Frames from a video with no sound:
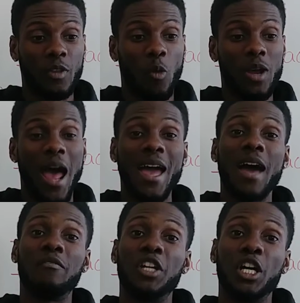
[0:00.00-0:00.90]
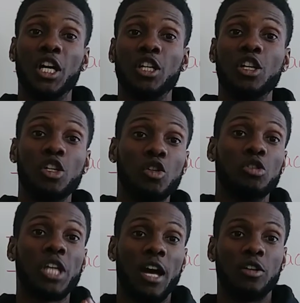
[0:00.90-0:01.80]
what I have done, you
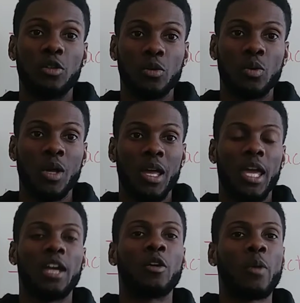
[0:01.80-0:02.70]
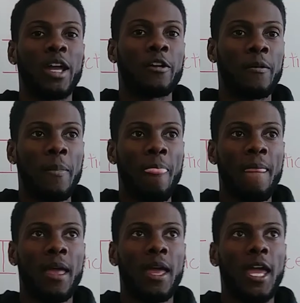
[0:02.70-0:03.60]
shall do, and greater.
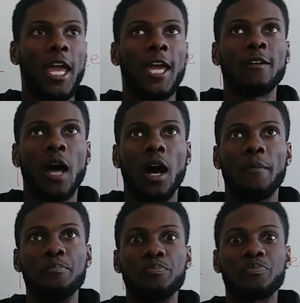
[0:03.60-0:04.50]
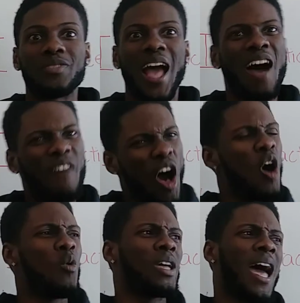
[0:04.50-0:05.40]
And
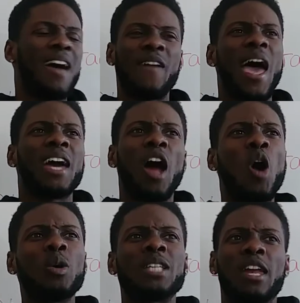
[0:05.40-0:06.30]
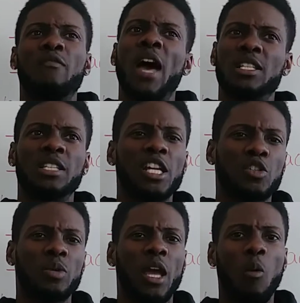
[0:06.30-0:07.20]
had always had a
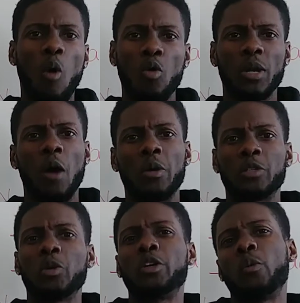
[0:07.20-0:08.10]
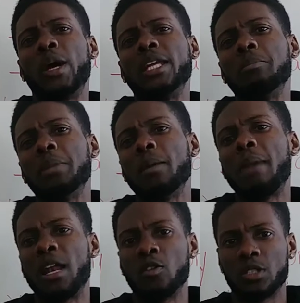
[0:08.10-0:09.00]
fascination with that quote, and I always wondered what he meant
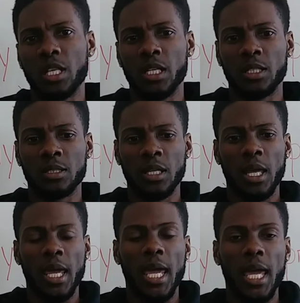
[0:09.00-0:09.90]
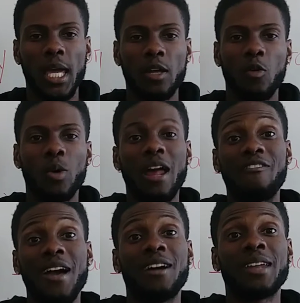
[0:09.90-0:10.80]
by those things. And what I
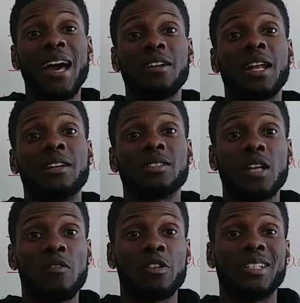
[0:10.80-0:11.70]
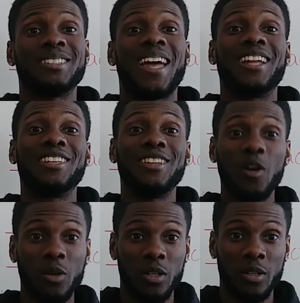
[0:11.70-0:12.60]
found out and I discovered is that
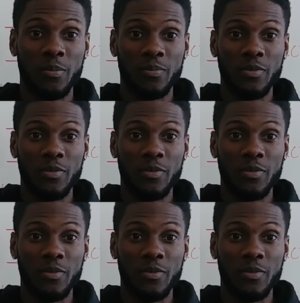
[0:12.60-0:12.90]
yoga